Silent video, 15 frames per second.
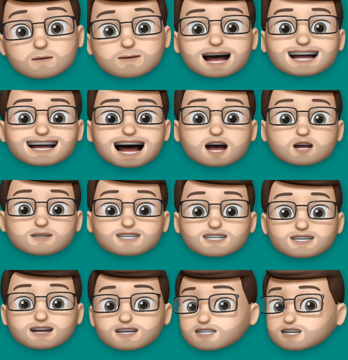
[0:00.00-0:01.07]
And now you've
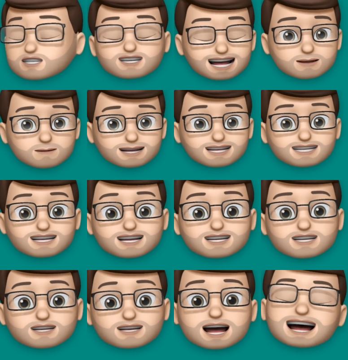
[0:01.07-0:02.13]
started a share play
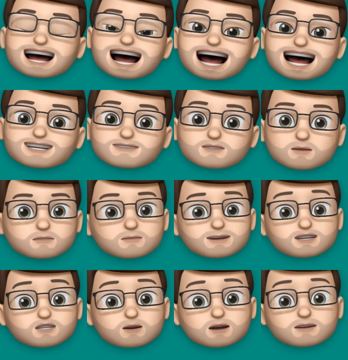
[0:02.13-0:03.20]
session, everyone will be
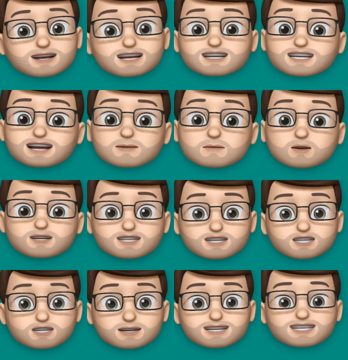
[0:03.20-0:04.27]
enjoying that same music
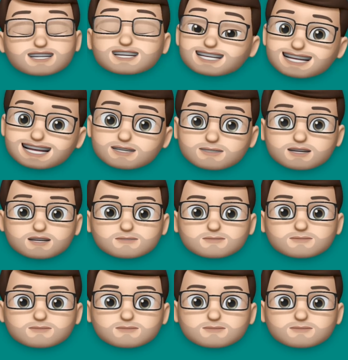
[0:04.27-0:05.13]
choice together.